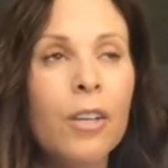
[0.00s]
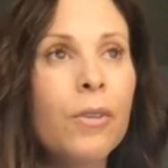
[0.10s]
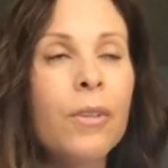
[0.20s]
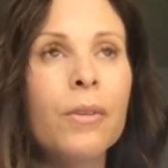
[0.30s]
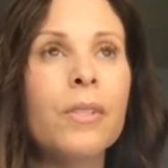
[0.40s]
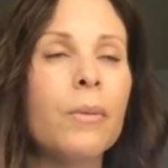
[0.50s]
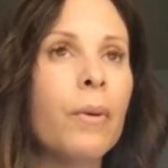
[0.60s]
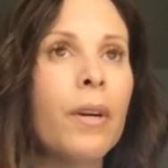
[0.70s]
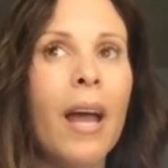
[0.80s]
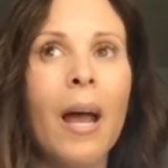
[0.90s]
you use the
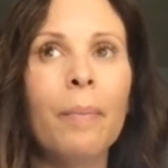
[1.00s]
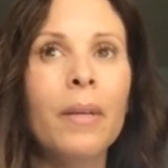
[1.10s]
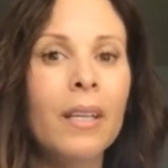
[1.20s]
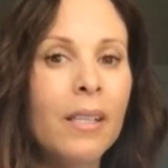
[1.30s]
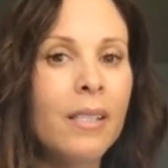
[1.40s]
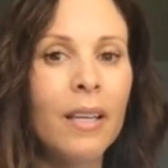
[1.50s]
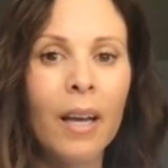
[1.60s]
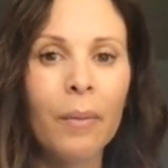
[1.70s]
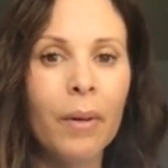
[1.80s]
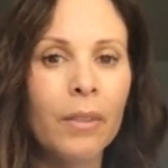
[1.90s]
word happiness, and
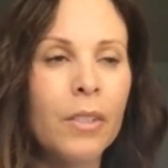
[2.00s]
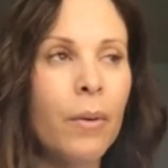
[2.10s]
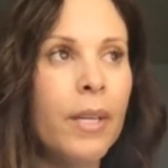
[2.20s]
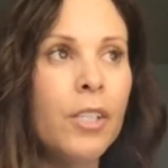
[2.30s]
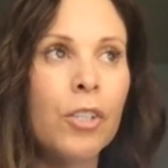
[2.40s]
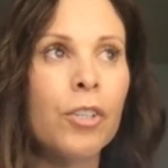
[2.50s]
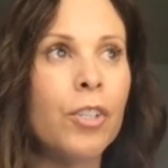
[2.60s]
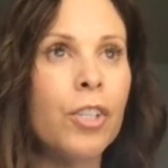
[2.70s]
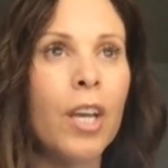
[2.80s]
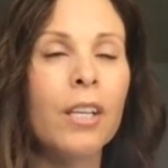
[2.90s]
I would also
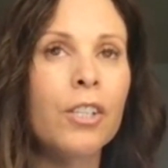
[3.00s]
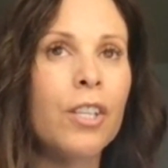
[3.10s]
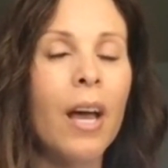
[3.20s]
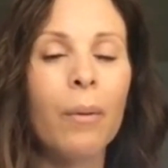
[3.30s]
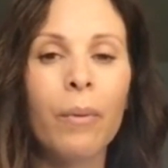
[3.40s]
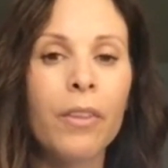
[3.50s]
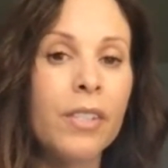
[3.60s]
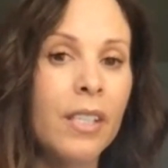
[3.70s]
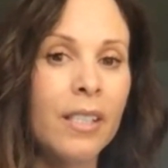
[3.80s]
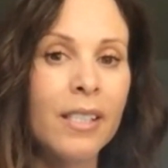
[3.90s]
interchange that with
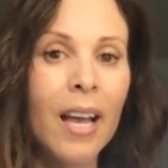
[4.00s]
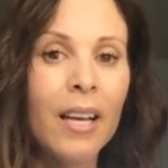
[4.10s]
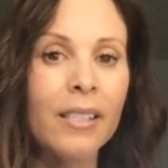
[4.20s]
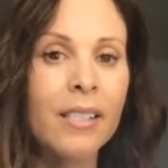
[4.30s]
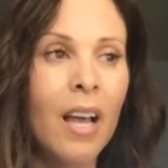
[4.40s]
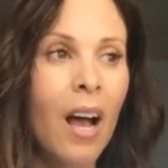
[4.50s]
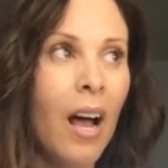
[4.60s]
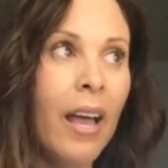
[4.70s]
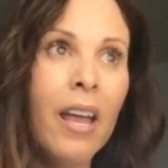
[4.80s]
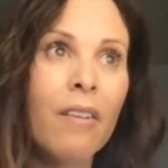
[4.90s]
success.
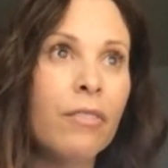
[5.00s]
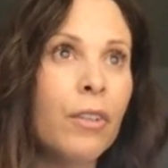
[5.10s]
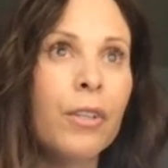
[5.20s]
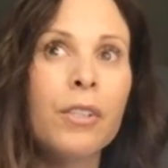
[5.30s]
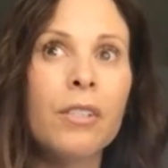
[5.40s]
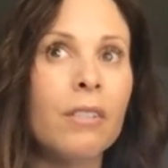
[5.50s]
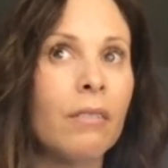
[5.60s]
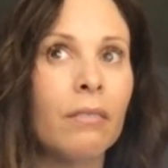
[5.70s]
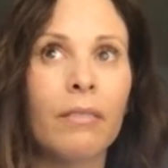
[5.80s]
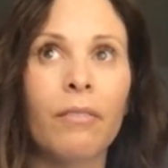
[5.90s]
I have learned
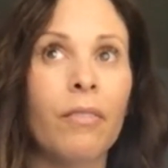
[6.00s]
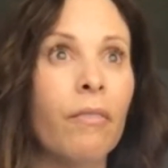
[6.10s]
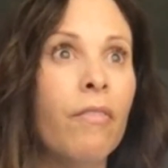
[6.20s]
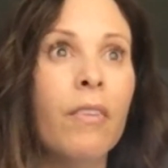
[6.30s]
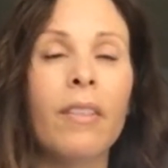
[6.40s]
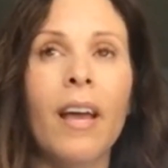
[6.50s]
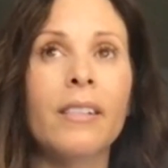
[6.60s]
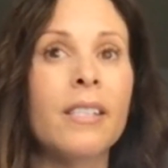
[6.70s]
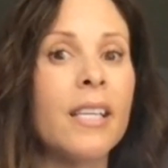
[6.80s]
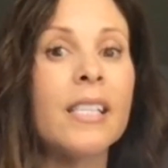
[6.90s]
that
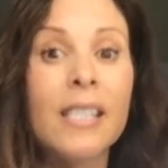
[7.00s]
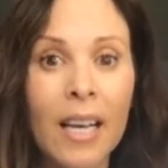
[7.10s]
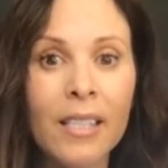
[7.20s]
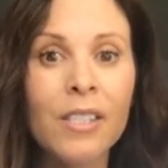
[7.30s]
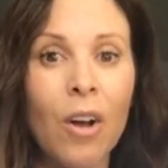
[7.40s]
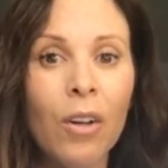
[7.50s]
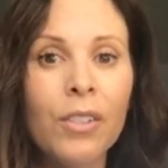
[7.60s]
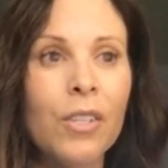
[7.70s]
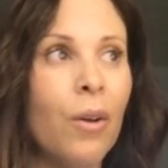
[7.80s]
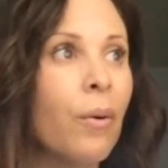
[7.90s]
success
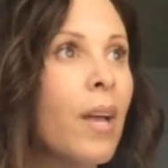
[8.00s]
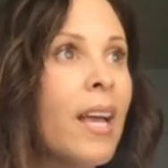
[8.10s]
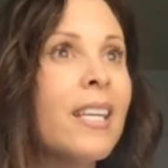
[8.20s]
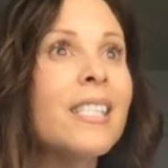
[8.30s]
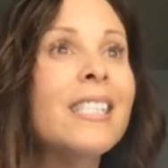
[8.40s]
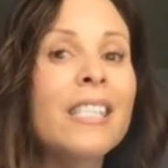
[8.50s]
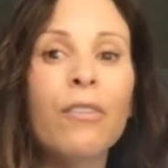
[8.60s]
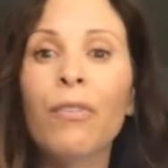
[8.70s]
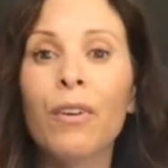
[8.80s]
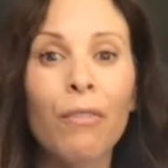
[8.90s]
also is
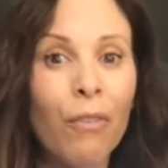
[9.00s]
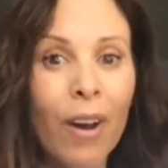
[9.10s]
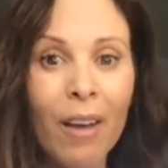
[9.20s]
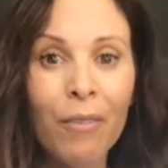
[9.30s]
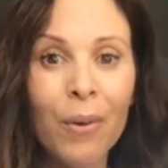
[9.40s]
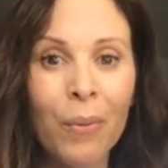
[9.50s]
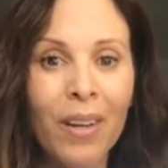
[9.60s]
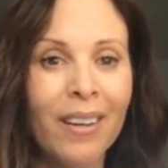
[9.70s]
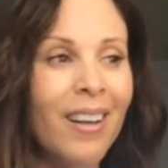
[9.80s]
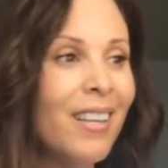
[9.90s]
different for
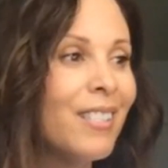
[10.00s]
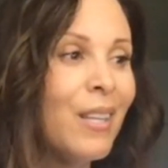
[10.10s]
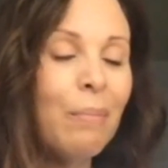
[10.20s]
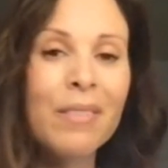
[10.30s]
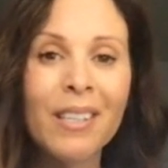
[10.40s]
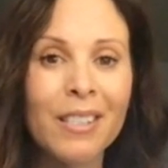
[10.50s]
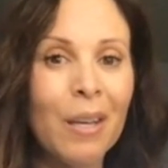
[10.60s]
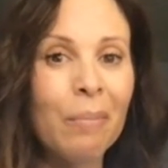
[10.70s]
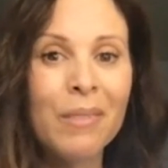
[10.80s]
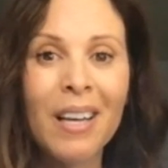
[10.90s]
everyone. Sometimes
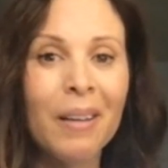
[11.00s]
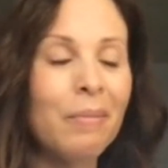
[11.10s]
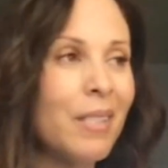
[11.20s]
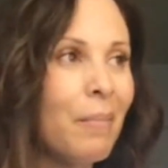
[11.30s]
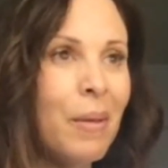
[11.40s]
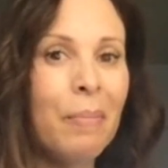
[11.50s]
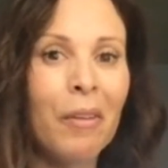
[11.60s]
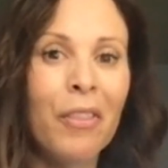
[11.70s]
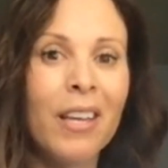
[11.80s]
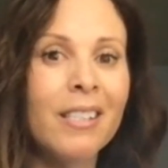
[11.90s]
some
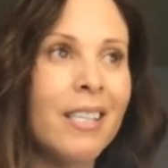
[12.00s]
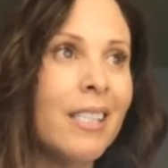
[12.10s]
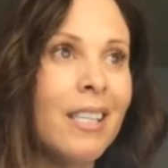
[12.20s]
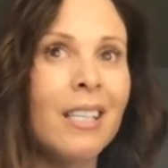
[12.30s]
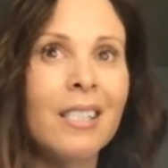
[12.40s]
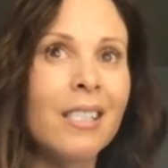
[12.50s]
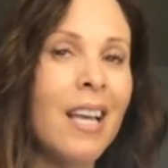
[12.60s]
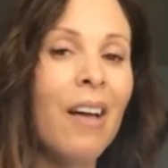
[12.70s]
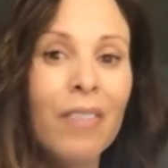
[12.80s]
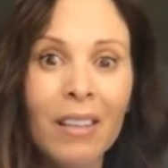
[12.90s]
people think success is
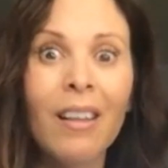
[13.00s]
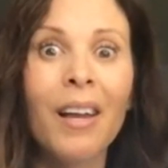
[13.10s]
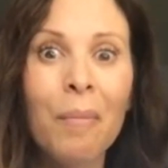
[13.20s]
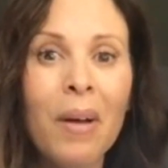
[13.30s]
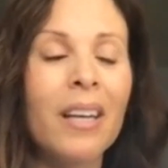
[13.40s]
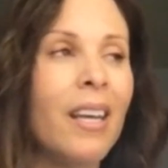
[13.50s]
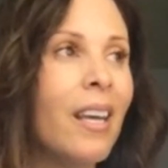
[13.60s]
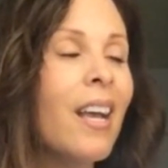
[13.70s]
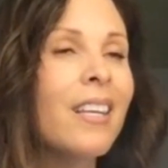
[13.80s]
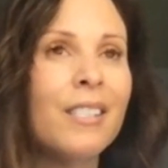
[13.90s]
having a lot of money.
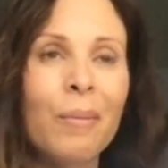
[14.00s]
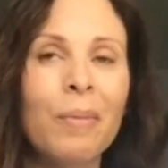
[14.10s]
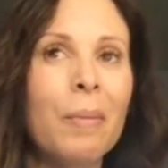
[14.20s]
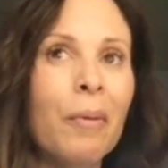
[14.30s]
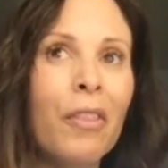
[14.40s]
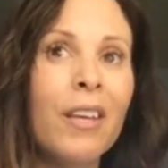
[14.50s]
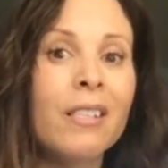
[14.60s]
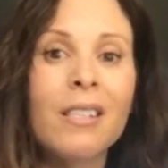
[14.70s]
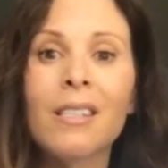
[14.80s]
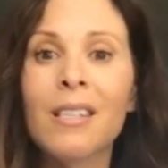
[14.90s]
Some people think
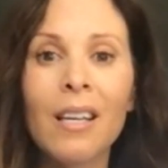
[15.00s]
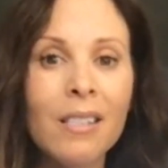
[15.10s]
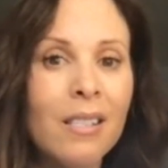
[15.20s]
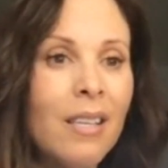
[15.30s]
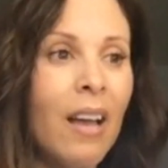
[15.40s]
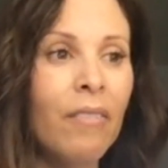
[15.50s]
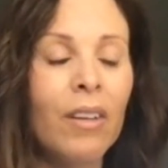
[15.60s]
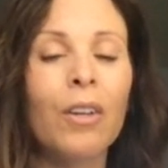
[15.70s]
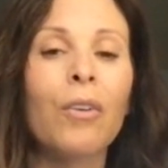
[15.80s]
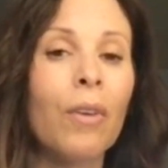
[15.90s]
success is
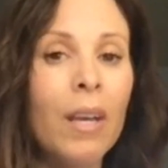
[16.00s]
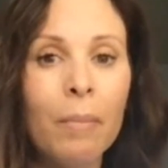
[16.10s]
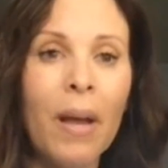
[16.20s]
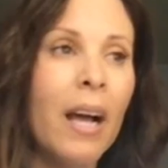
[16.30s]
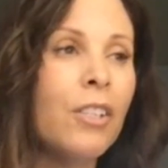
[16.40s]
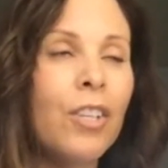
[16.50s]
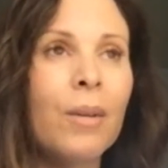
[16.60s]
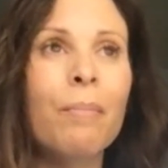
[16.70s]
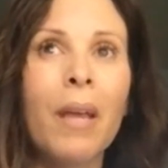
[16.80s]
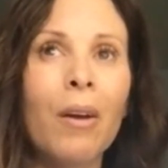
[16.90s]
having a great,
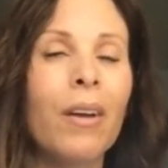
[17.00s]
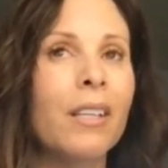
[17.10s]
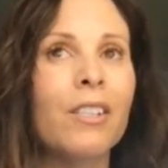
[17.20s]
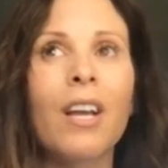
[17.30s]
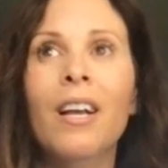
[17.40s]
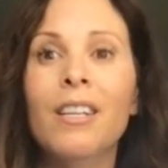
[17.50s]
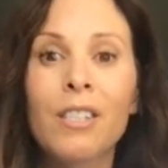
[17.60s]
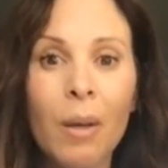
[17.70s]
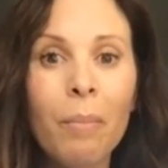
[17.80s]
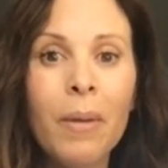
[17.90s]
passionate marriage.
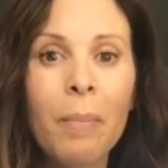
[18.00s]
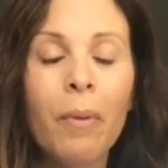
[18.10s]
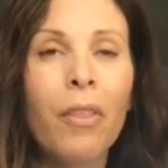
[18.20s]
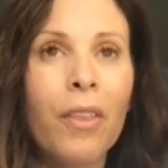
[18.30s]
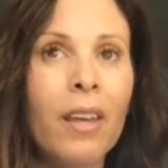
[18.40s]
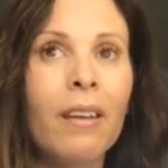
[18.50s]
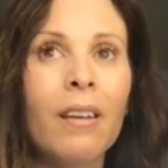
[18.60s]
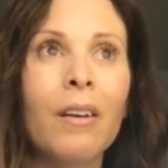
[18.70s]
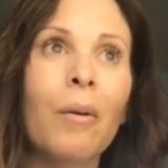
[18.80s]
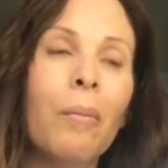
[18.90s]
Some people think,
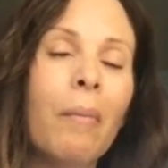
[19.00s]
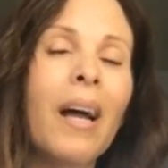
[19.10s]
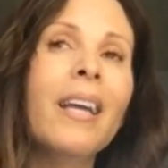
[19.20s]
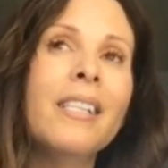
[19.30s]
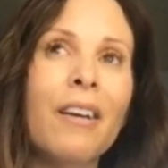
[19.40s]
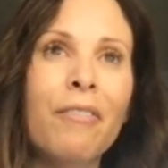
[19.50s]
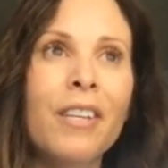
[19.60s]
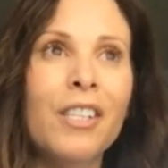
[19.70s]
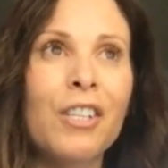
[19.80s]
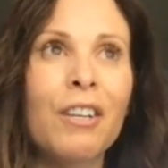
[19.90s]
my
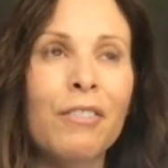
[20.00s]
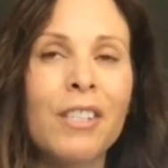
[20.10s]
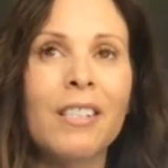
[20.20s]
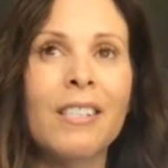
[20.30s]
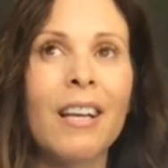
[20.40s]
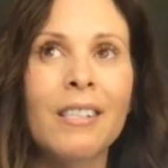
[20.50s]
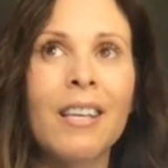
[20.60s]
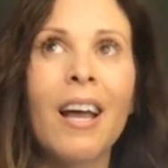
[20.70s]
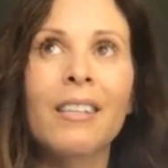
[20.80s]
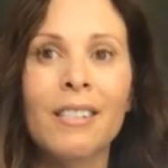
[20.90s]
definition of success
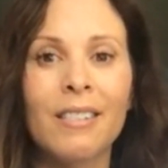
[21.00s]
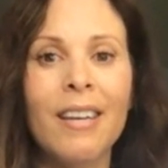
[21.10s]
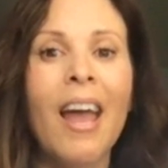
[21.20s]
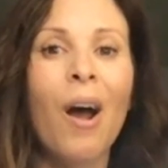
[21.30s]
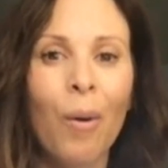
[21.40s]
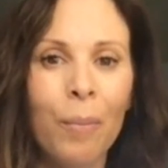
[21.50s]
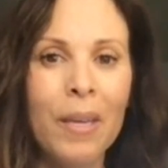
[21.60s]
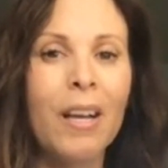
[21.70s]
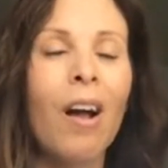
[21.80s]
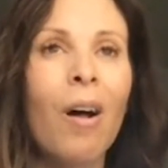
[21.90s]
has now
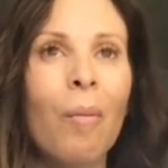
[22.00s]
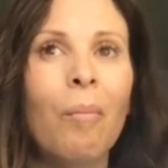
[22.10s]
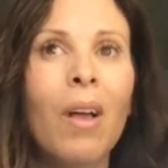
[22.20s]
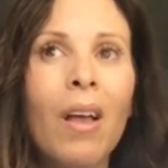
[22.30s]
become